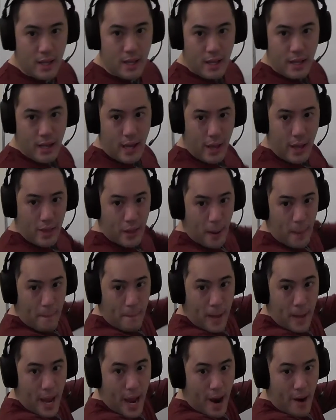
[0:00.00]
and they're
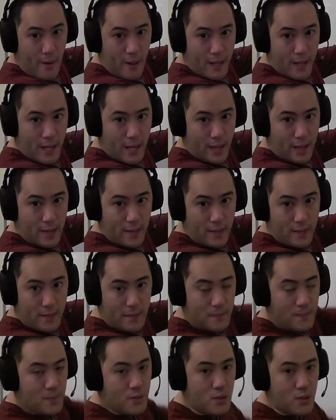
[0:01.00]
parallel,
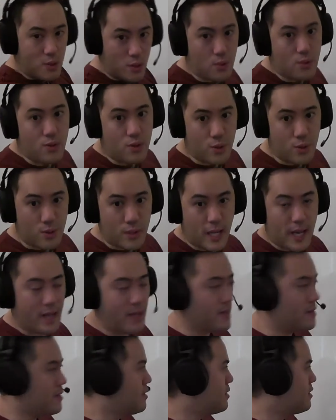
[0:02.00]
you do get
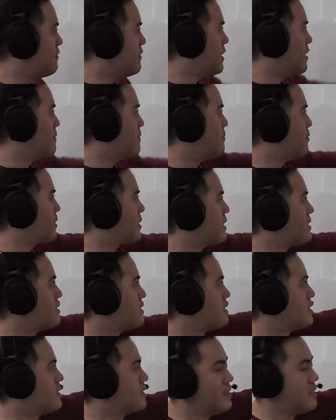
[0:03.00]
the very important
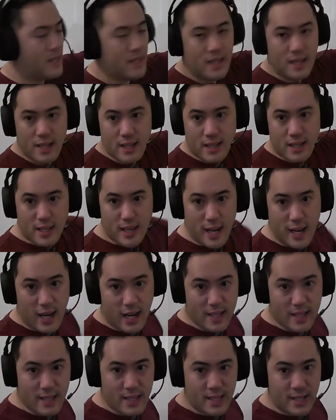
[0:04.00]
idea,
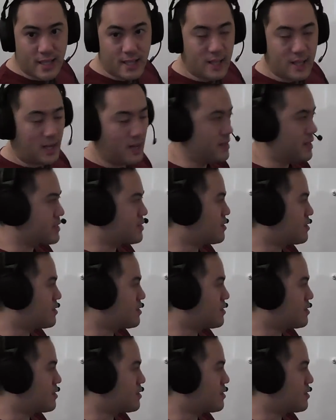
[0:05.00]
constant electric